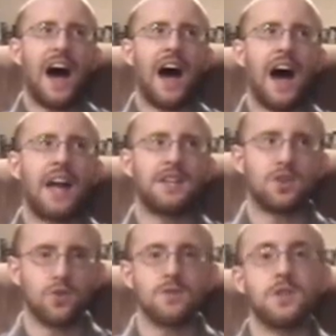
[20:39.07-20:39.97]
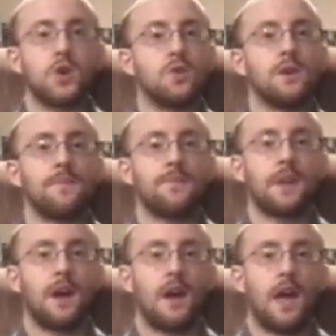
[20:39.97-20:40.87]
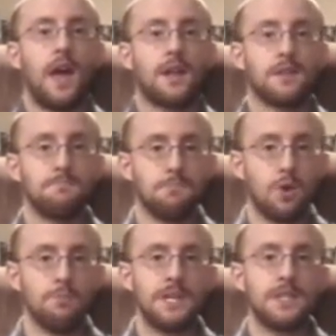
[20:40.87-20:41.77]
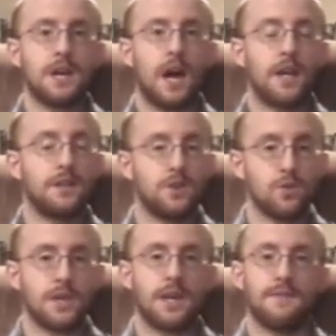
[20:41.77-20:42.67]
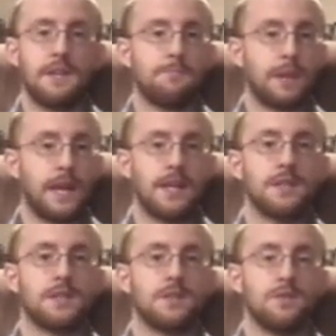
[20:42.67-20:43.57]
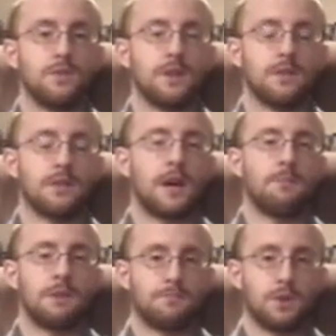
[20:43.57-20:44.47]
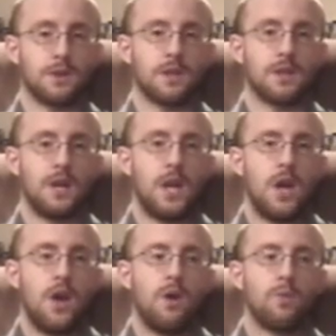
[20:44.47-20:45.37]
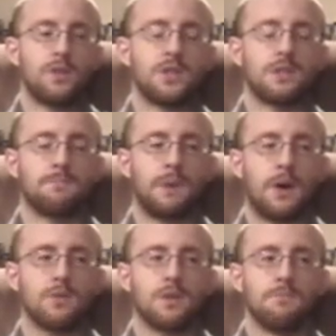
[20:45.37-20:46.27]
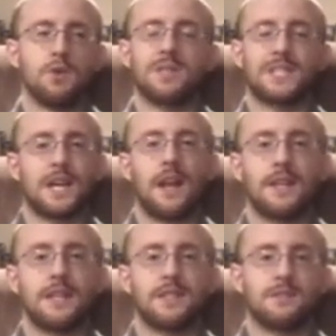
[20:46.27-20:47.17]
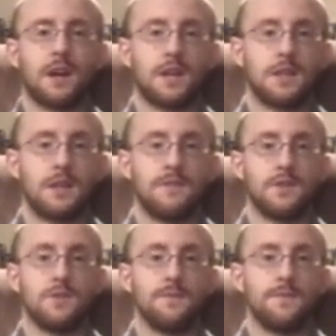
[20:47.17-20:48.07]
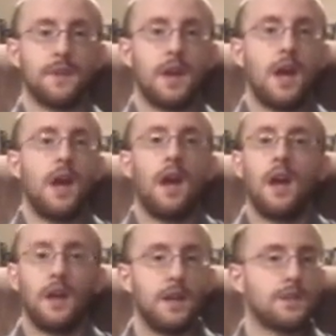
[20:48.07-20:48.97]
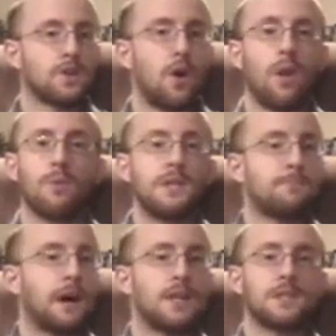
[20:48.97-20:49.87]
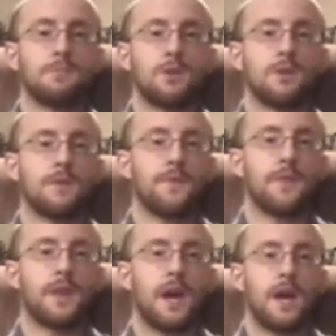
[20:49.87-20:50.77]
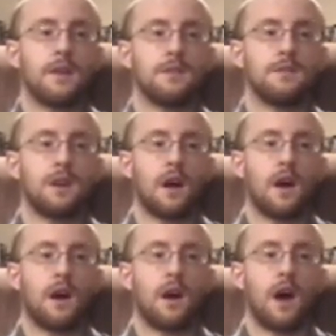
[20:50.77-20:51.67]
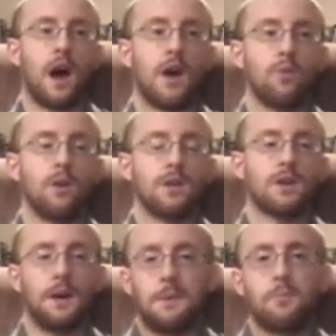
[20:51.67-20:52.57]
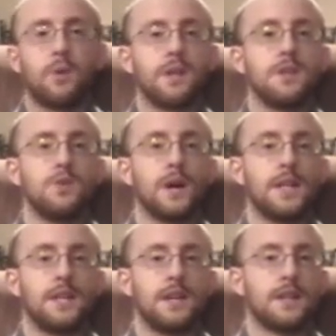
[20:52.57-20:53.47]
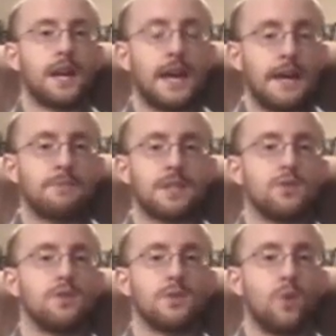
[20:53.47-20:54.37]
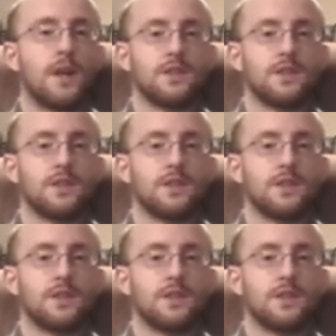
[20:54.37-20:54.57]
I don't know. At the moment, I don't have any plans to do another Goblin book, which is about the most solid answer I can give you. It's always possible that I will come up with a new idea that I absolutely want